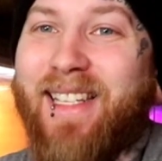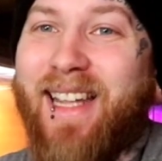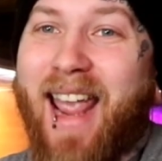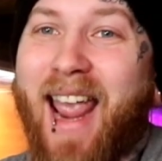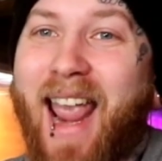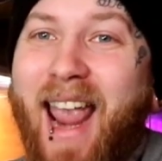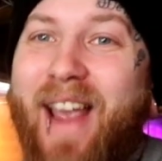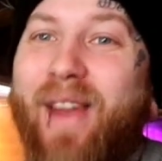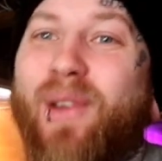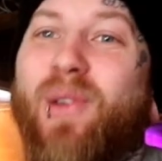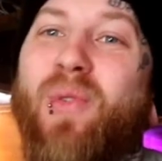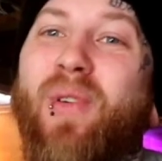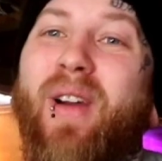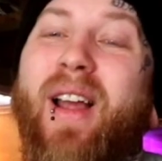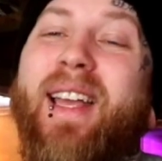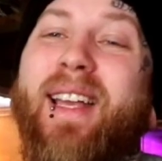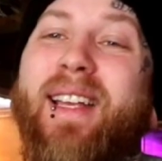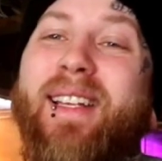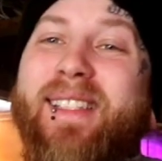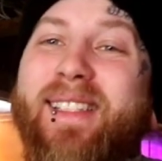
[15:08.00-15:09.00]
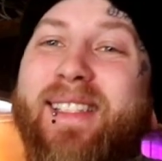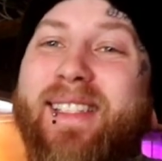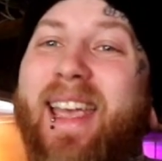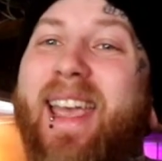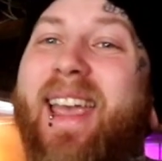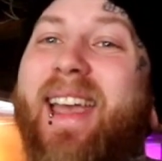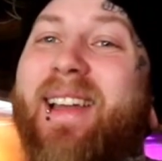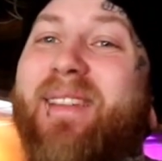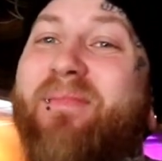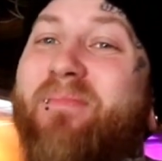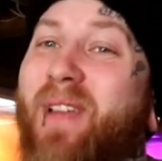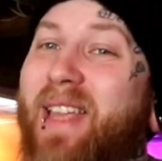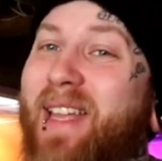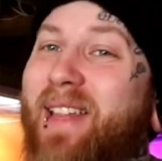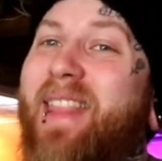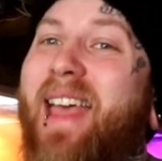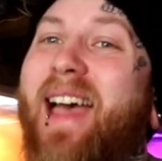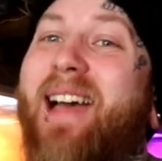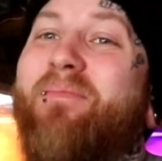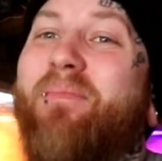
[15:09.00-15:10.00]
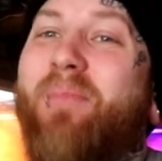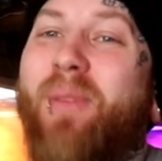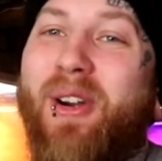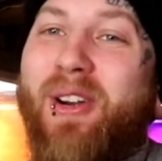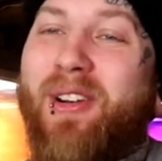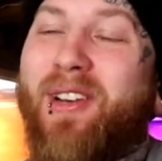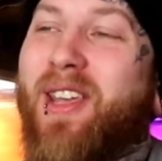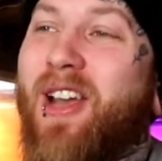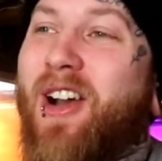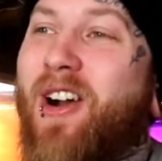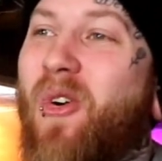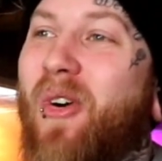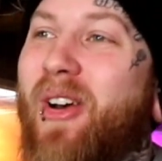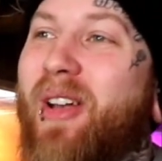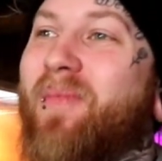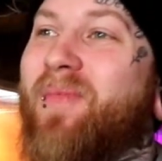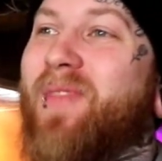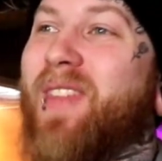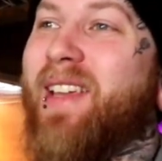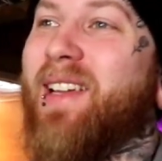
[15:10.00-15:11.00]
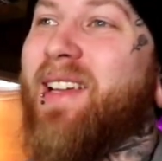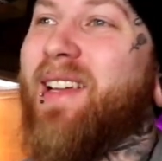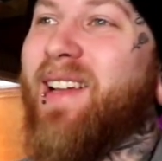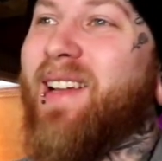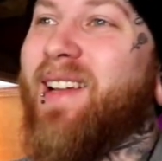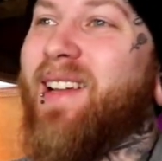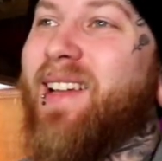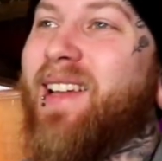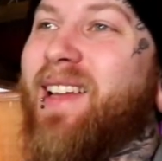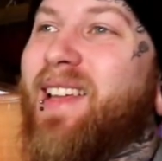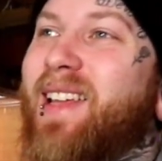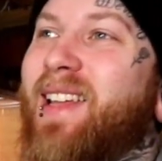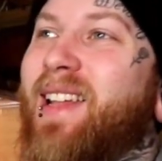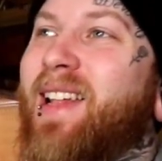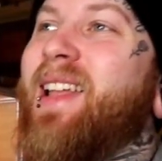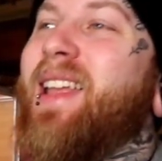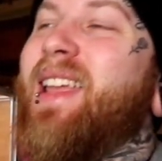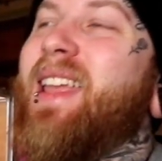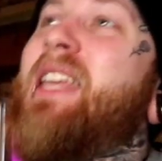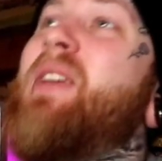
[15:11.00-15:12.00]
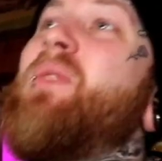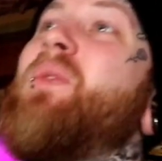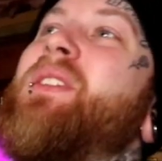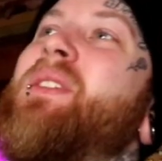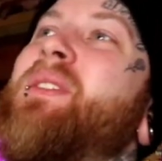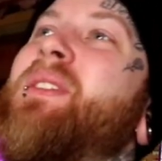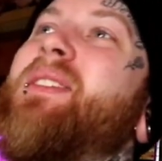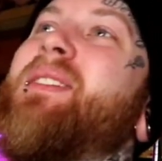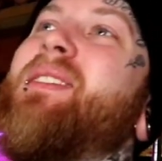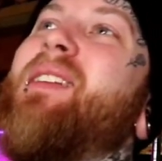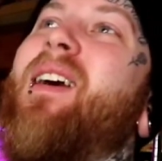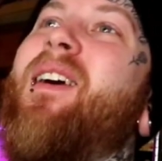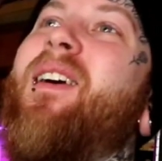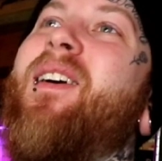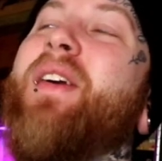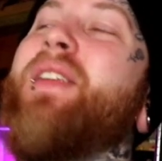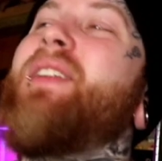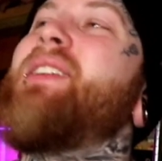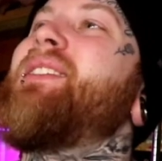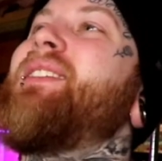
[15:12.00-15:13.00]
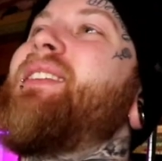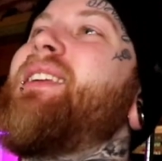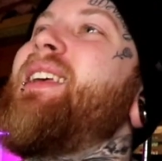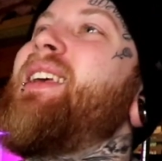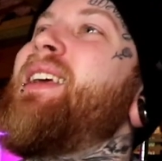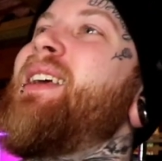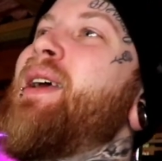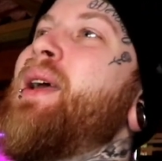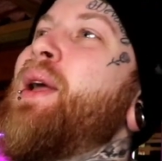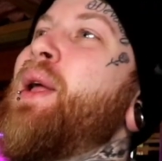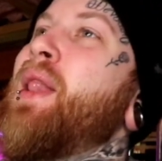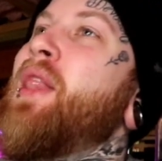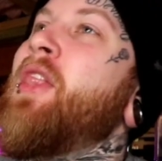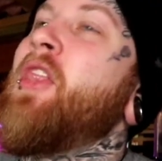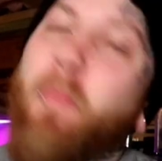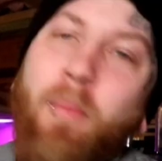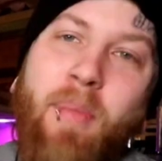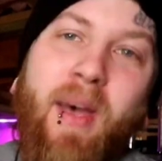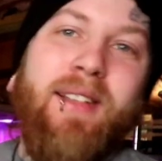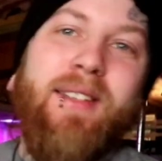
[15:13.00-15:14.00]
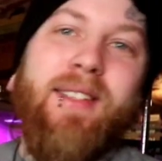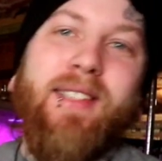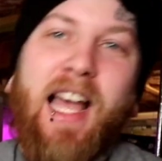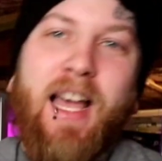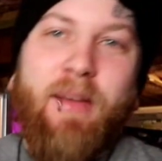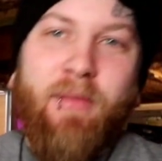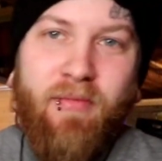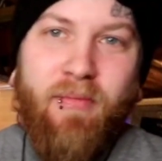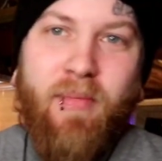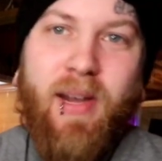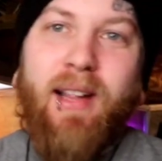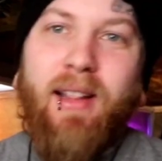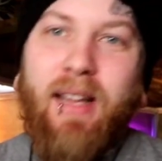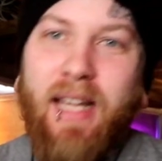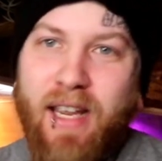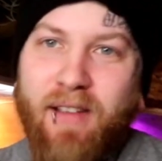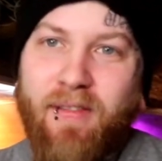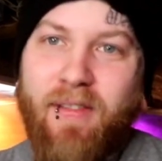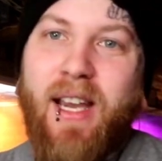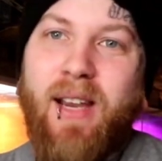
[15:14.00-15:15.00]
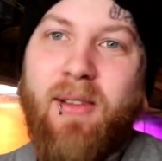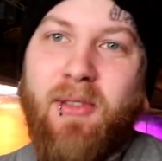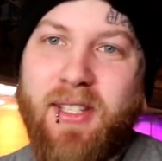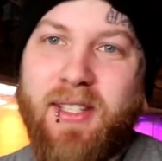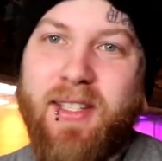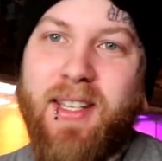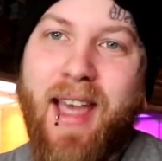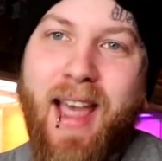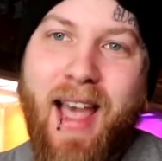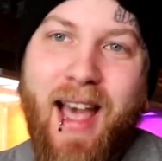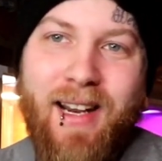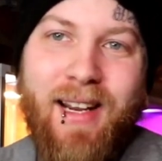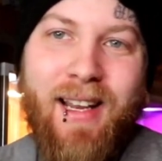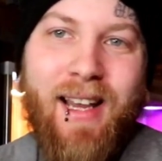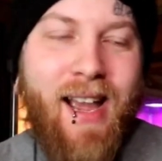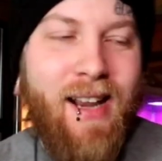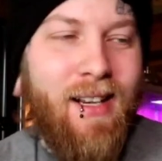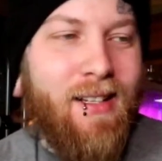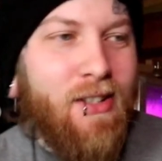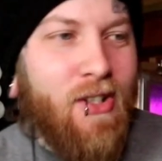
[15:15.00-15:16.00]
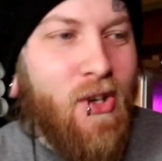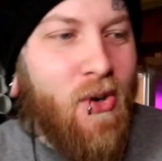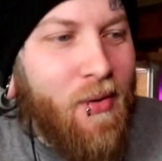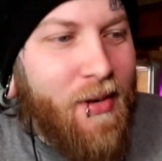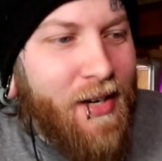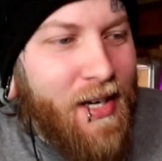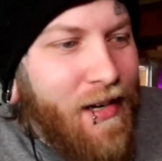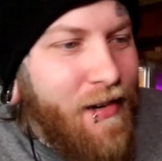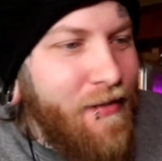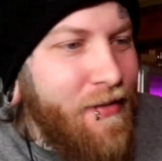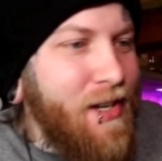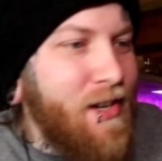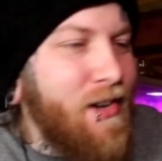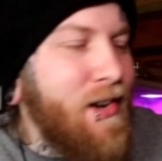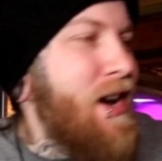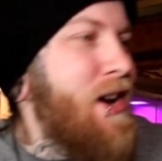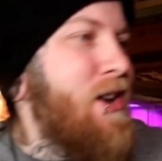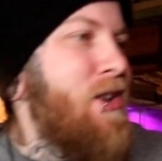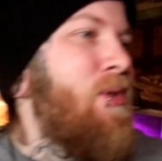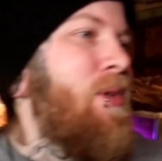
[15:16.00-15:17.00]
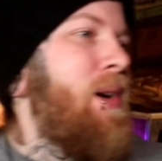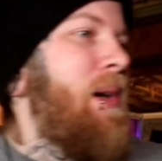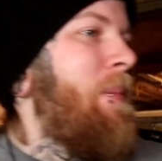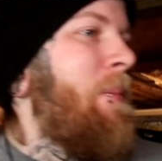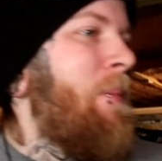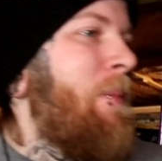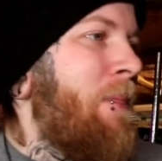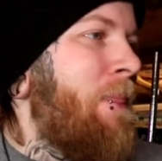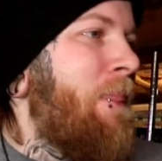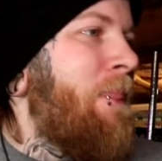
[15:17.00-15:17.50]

to hand raise and get that bird going. It was honestly the best time of my life, I would say. I don't even know.